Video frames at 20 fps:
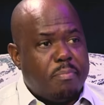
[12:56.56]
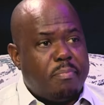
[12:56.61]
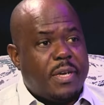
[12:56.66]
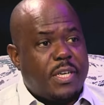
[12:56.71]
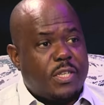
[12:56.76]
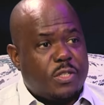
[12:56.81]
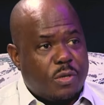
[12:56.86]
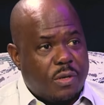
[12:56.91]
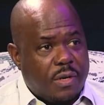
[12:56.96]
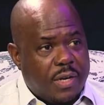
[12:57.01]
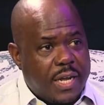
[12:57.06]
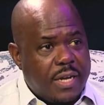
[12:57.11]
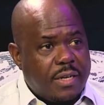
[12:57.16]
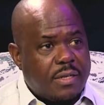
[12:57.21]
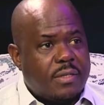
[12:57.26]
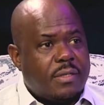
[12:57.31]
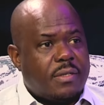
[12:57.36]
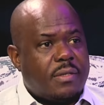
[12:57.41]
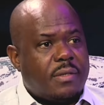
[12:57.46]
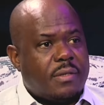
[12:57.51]

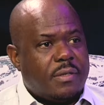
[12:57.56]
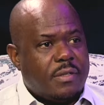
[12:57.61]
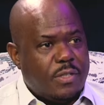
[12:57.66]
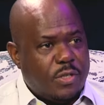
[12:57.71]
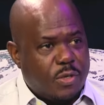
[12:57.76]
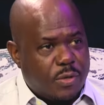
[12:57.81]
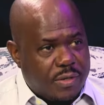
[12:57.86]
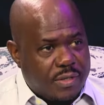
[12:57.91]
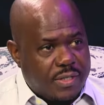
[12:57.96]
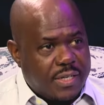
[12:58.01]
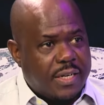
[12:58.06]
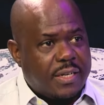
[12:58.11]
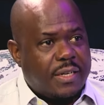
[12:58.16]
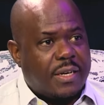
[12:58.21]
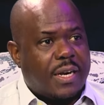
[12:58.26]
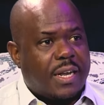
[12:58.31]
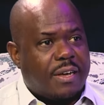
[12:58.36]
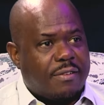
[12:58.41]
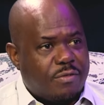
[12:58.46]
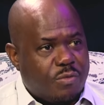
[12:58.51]
impersonate your dead
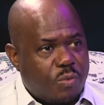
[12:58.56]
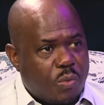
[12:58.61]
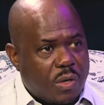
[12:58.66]
loved